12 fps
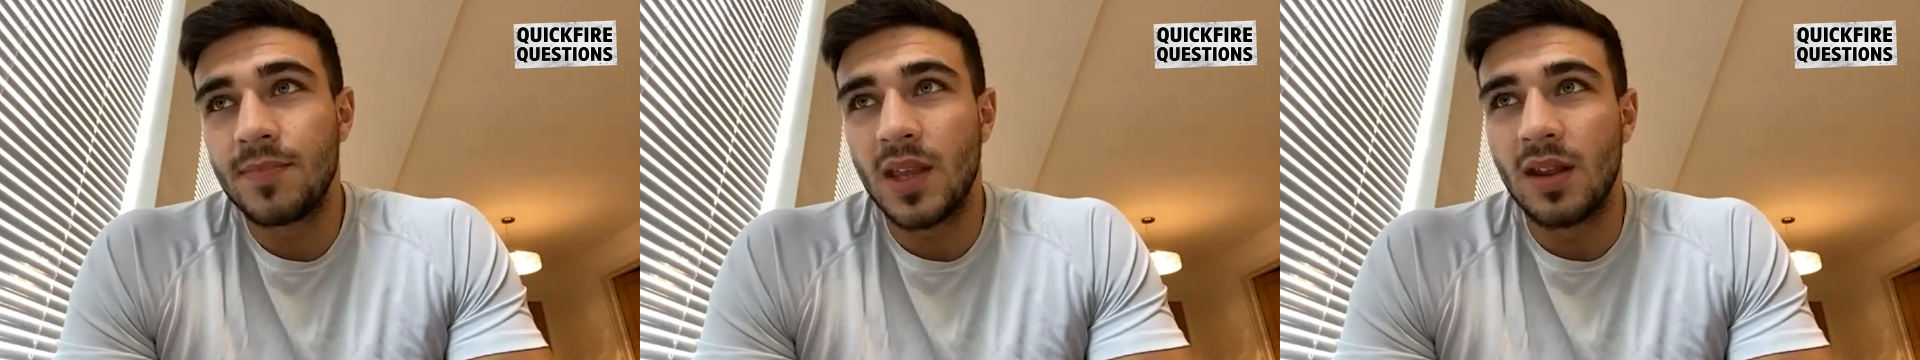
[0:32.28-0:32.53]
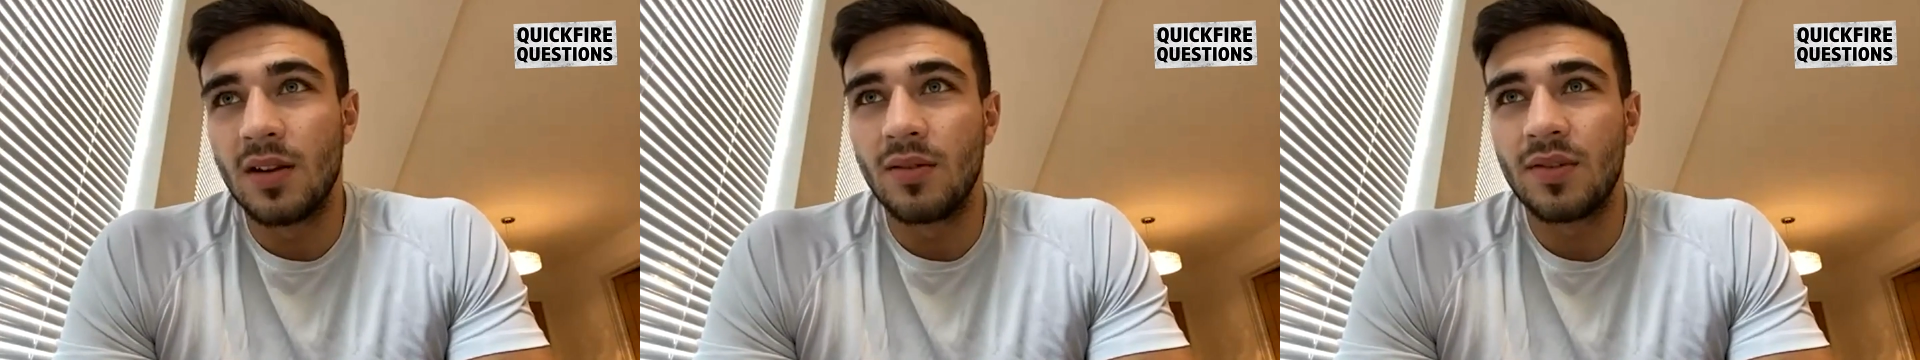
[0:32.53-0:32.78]
you
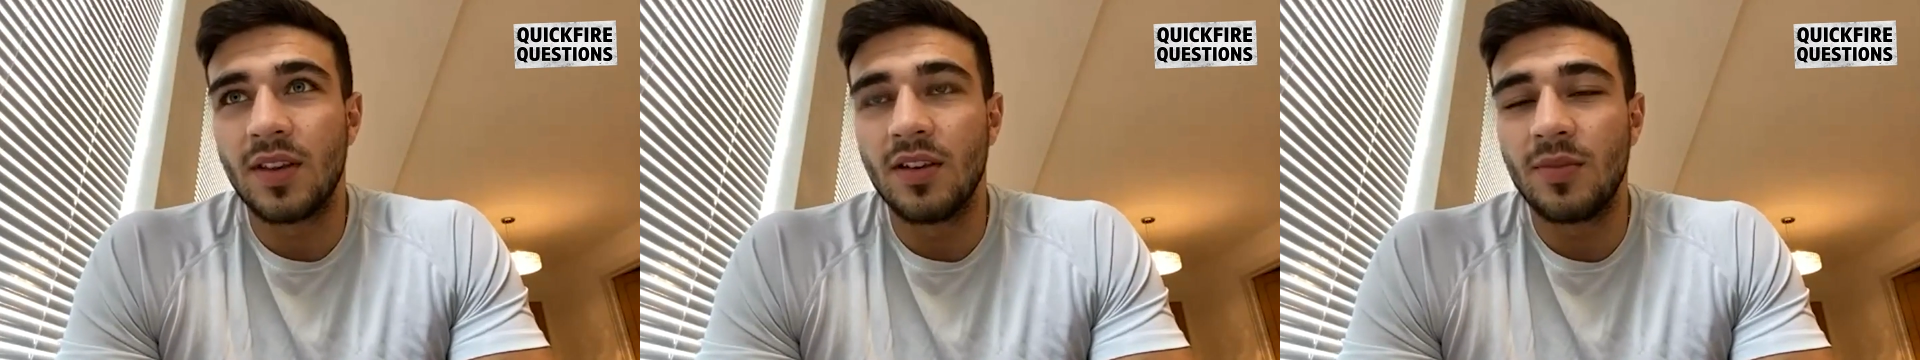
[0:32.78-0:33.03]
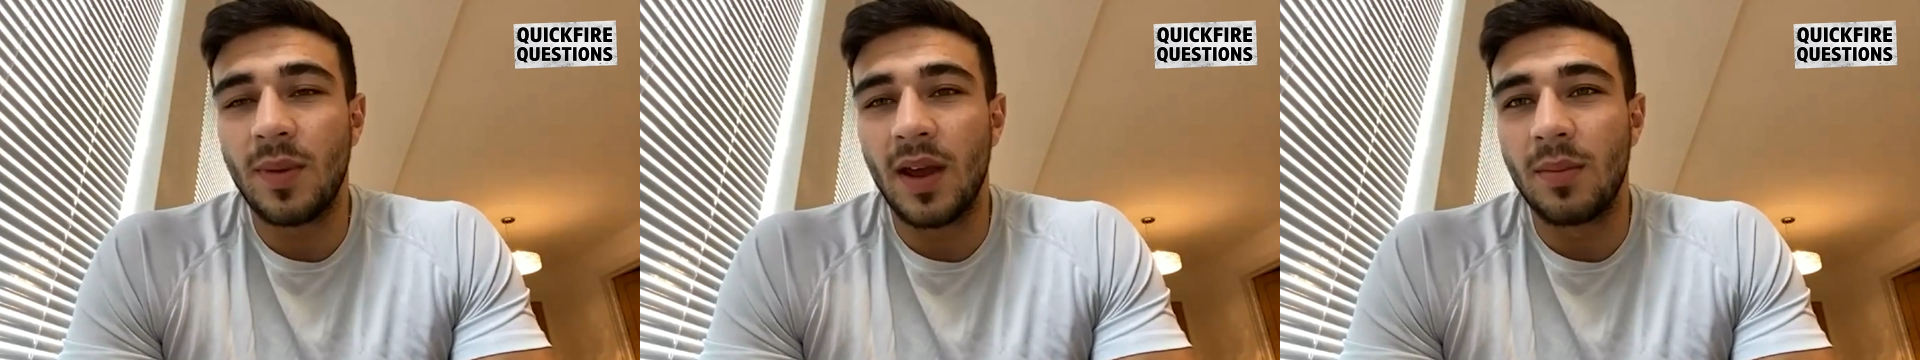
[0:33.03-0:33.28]
know,
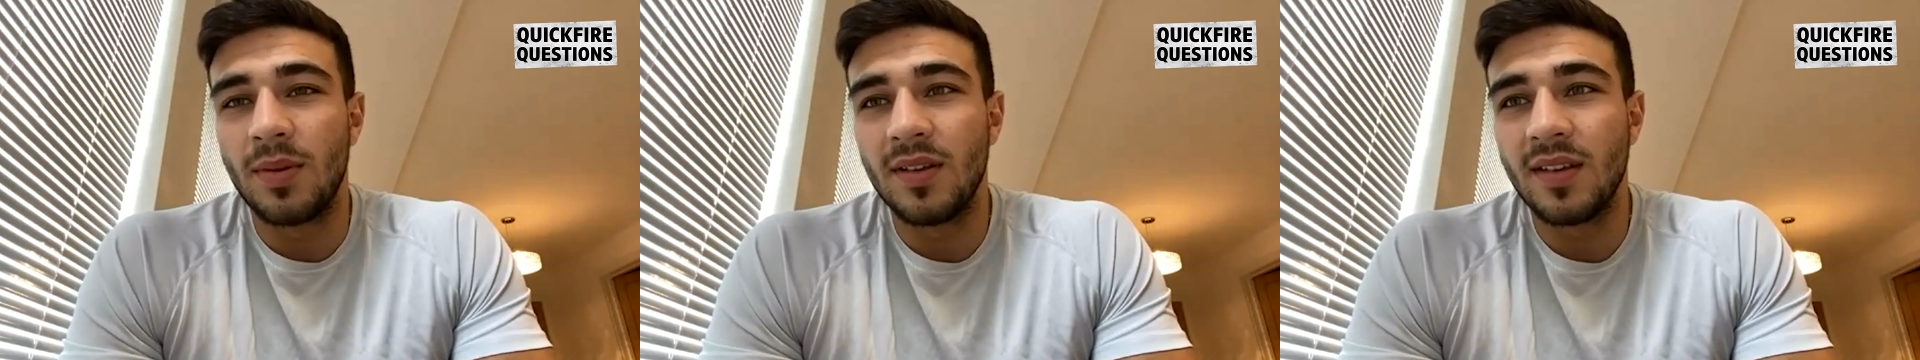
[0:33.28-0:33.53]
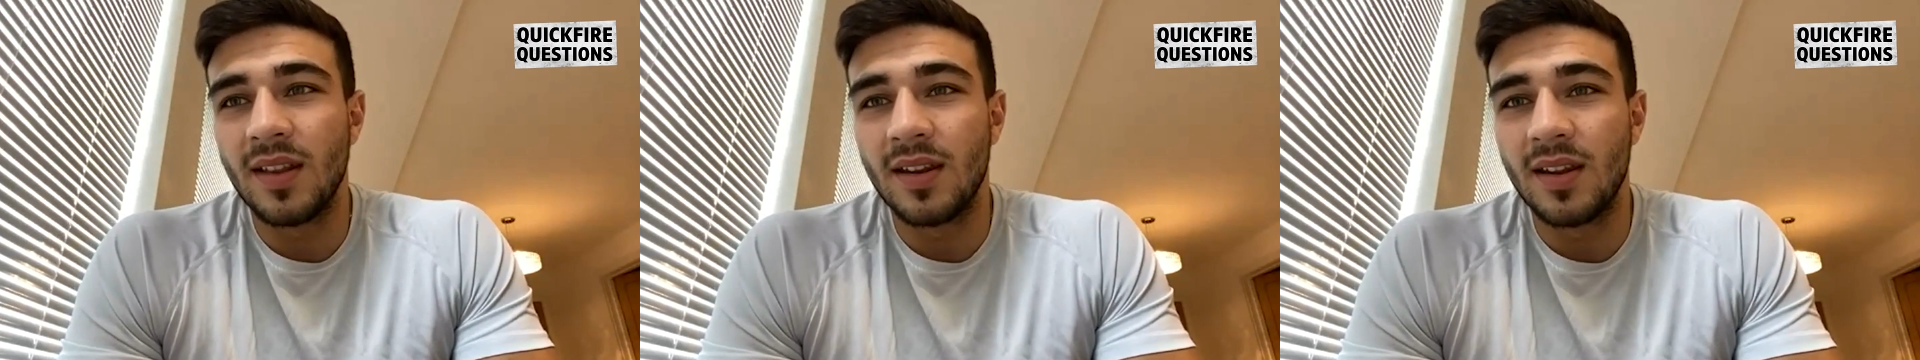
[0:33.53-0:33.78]
skills pay the bills
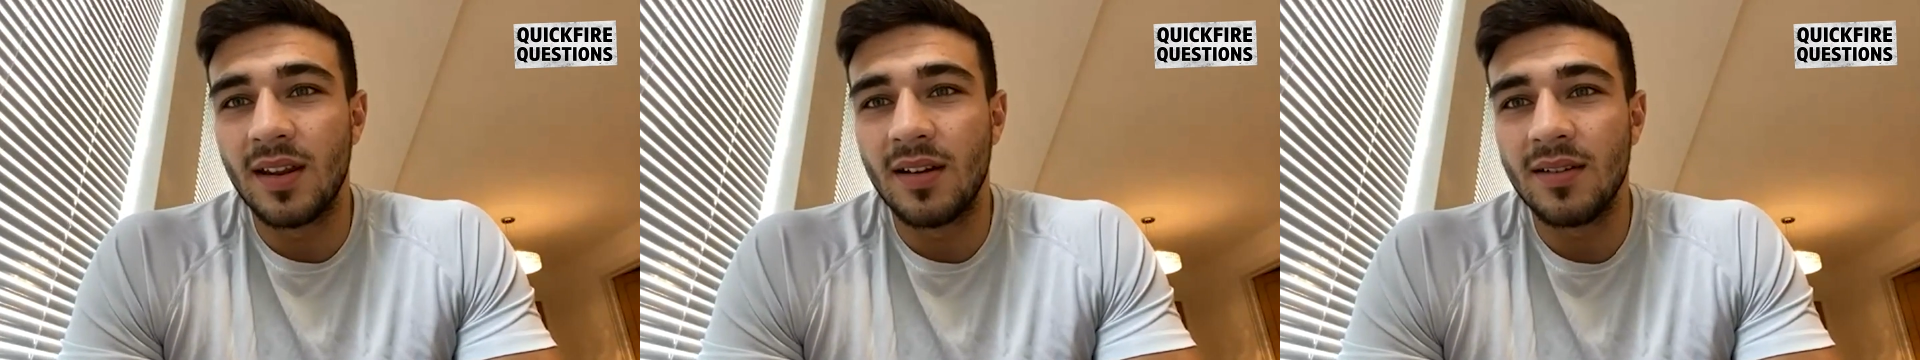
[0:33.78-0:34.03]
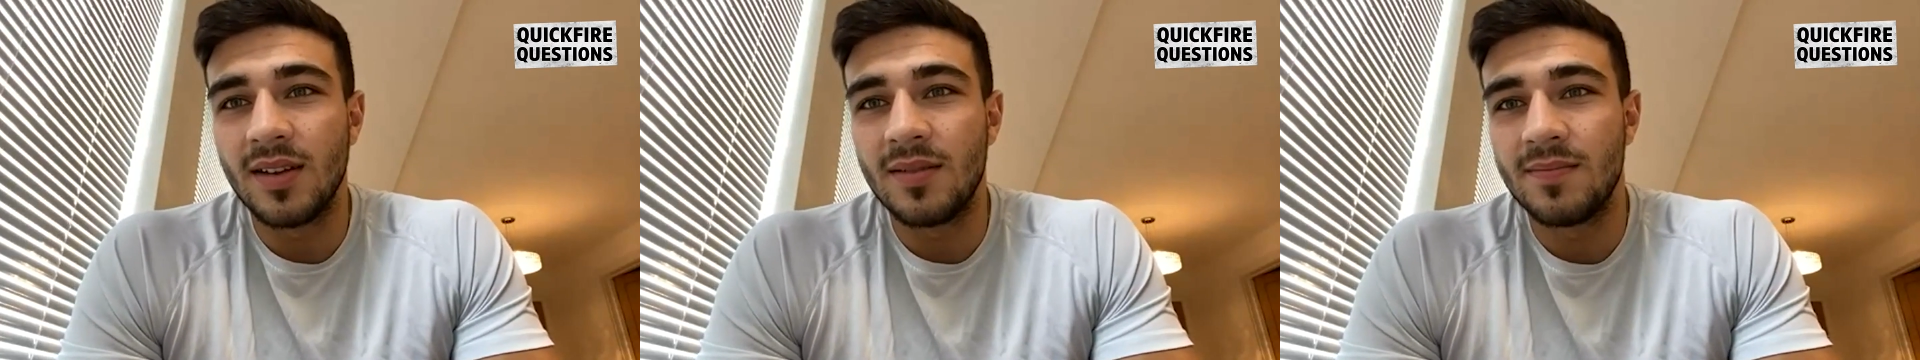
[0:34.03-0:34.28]
at the end of the day, don't
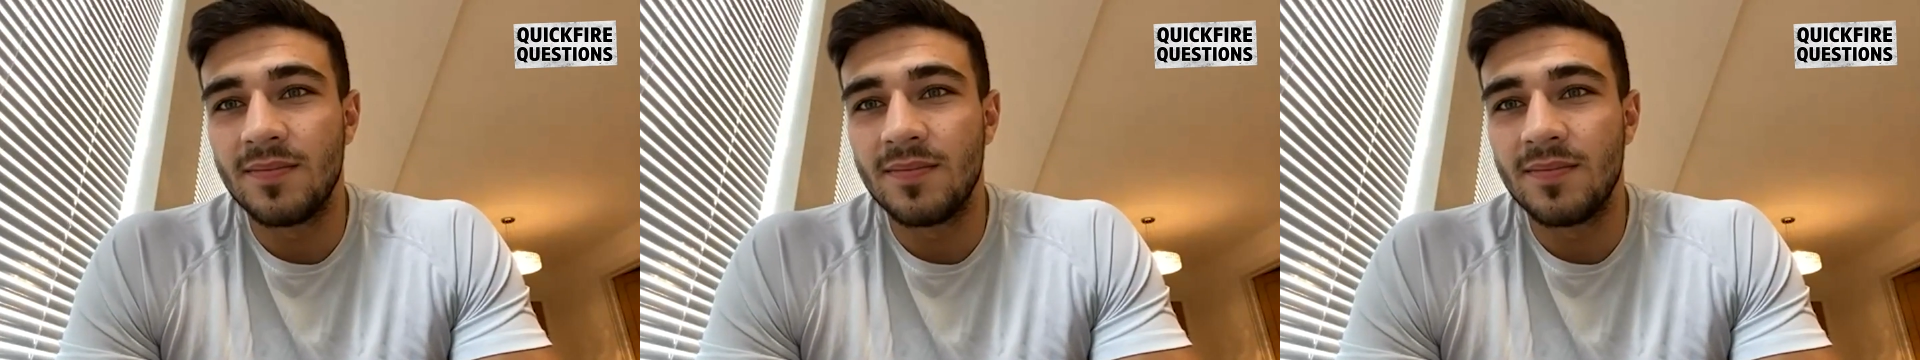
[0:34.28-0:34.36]
they?